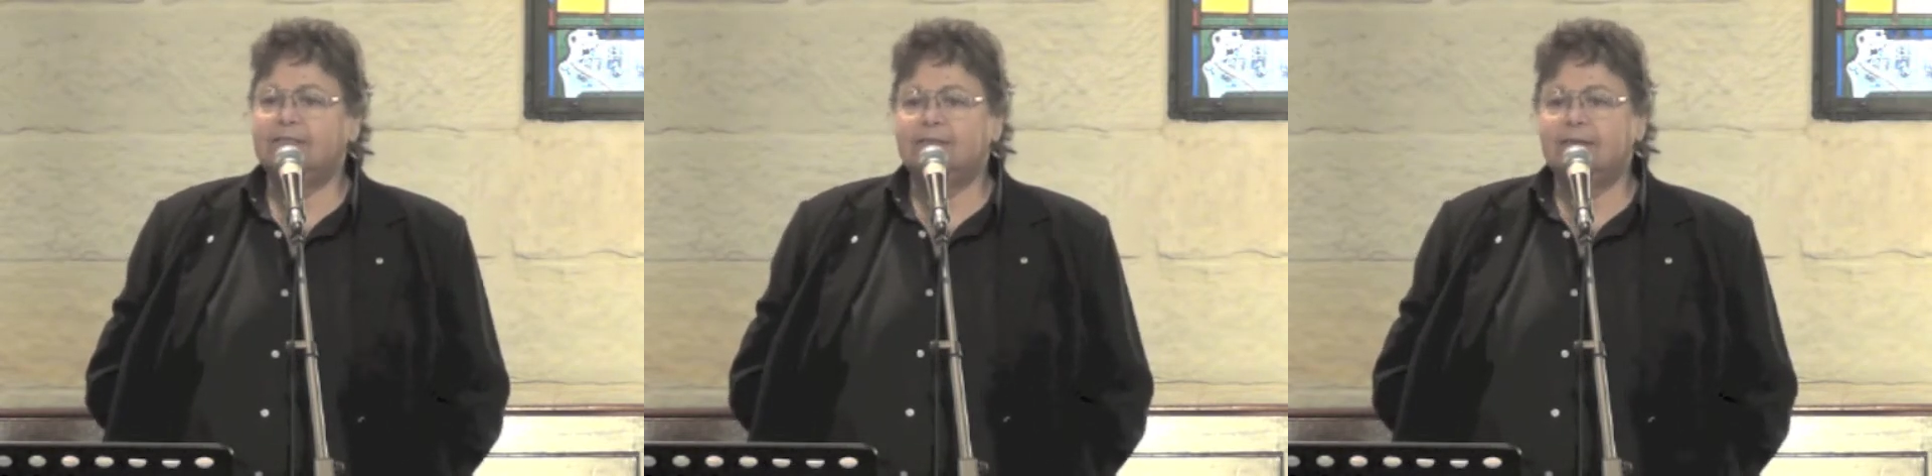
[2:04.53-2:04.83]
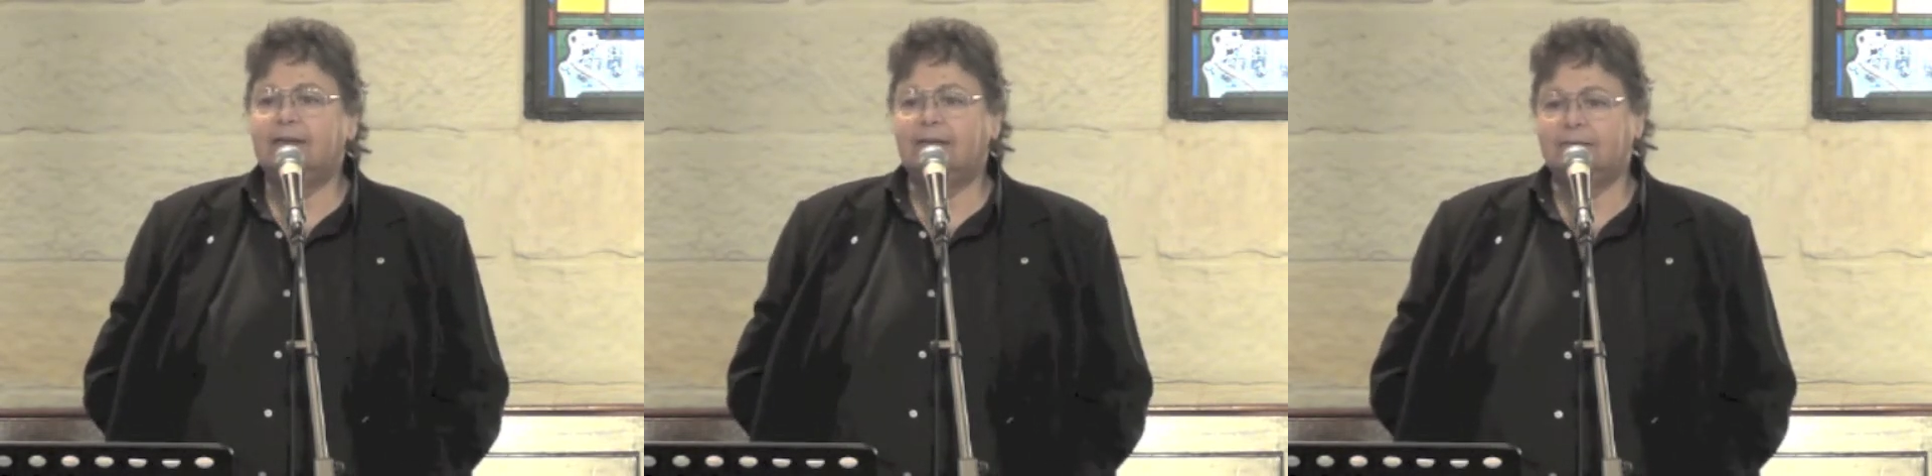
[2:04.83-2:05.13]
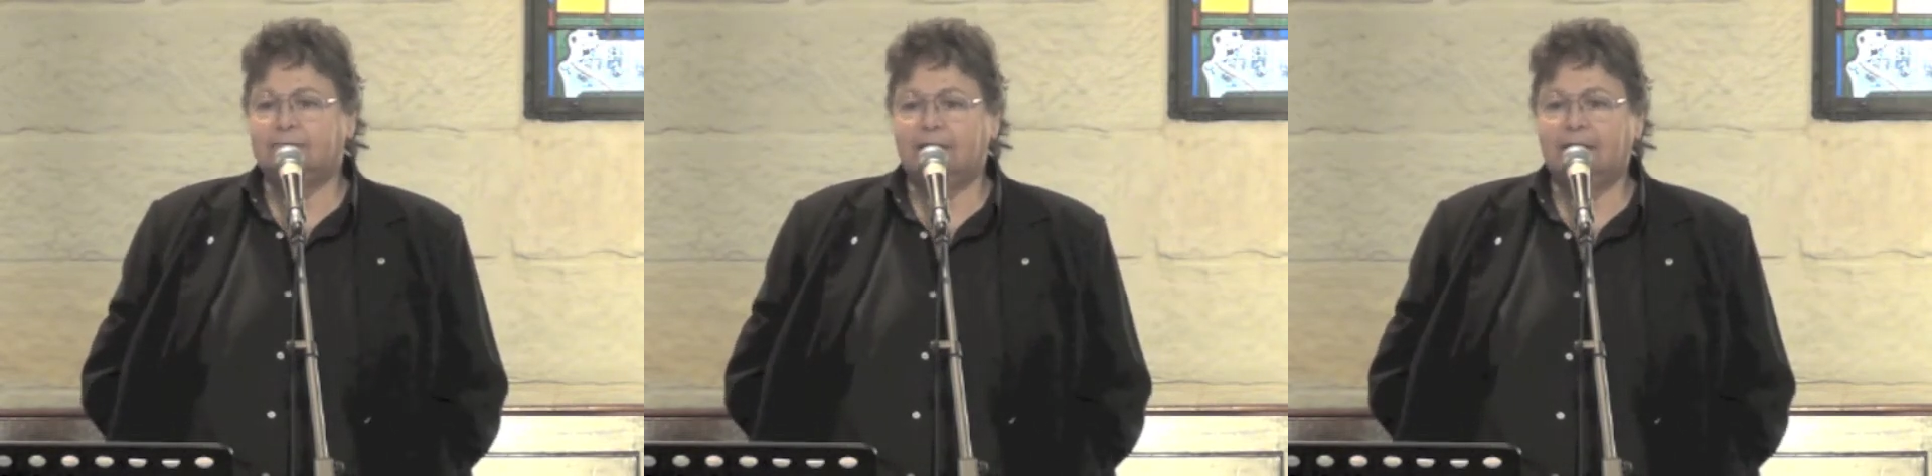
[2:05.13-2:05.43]

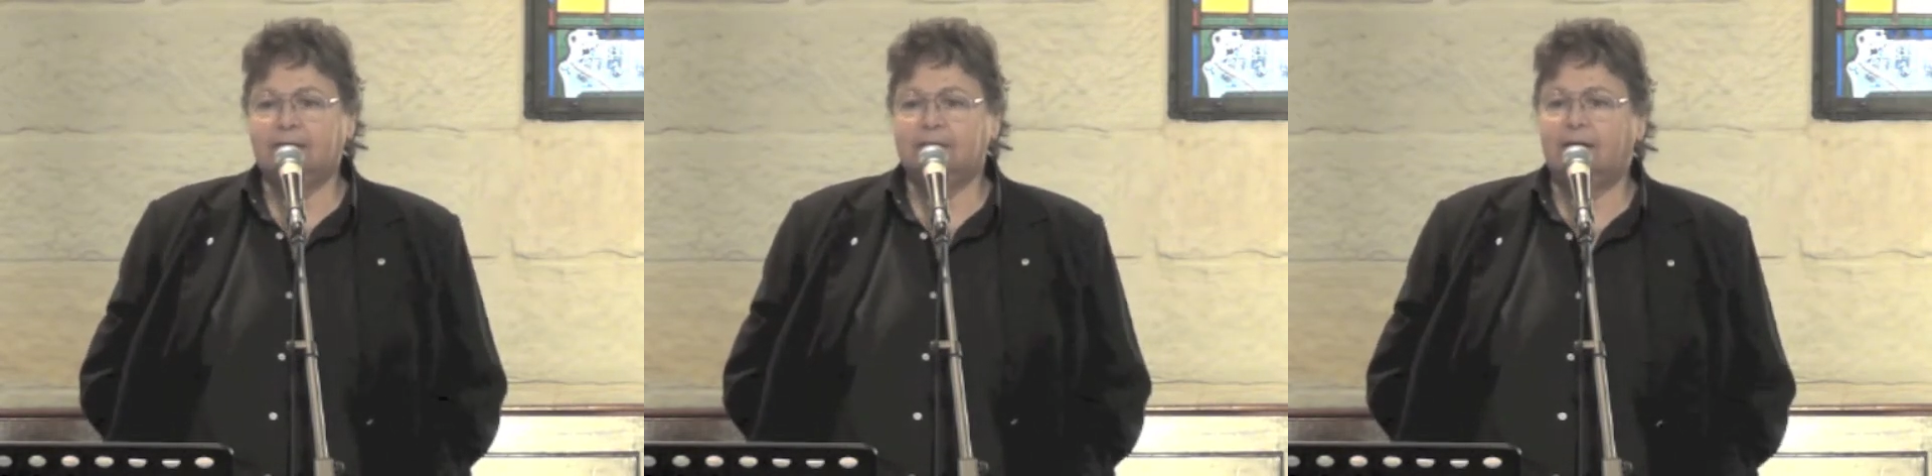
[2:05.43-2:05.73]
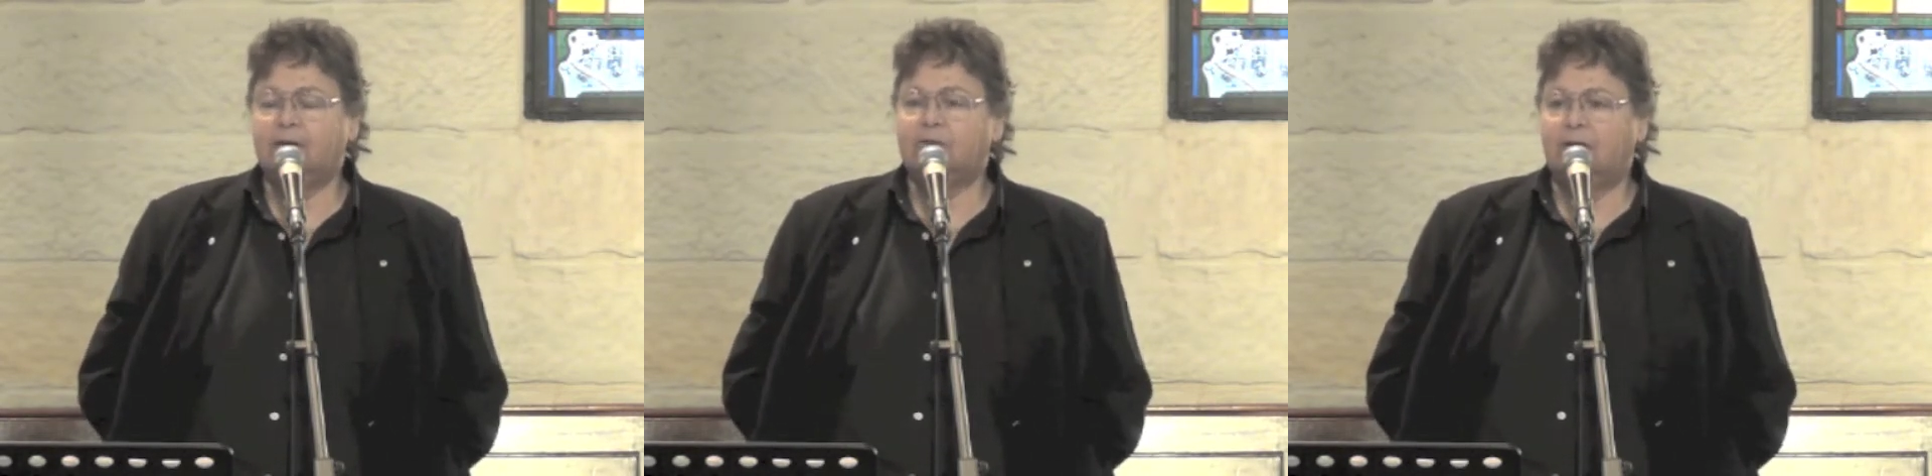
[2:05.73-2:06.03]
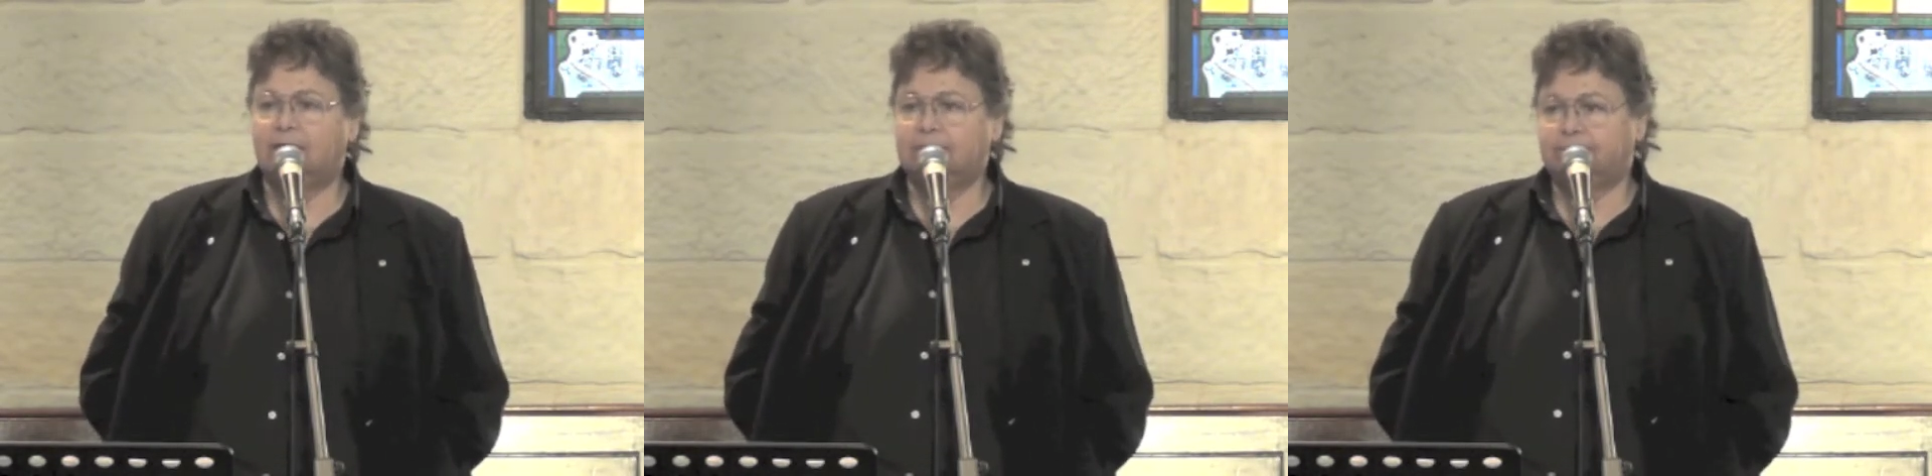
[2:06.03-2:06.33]
Sydney,
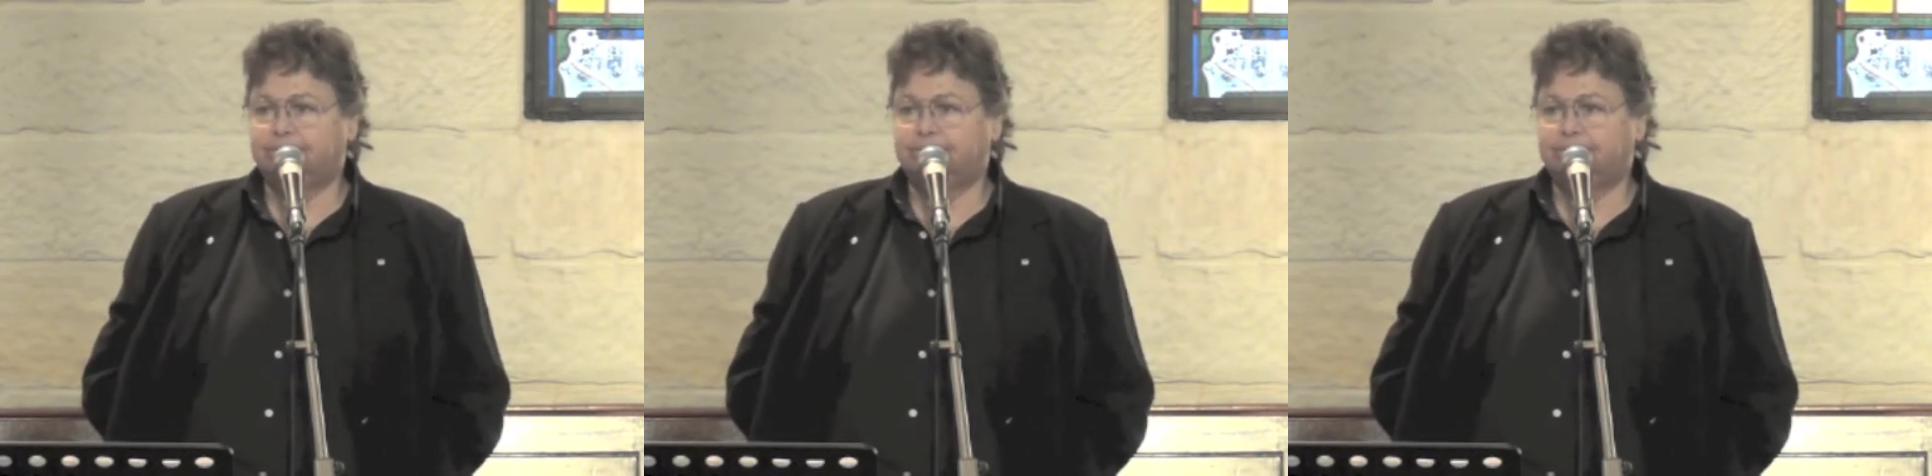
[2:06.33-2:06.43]
Alexandria.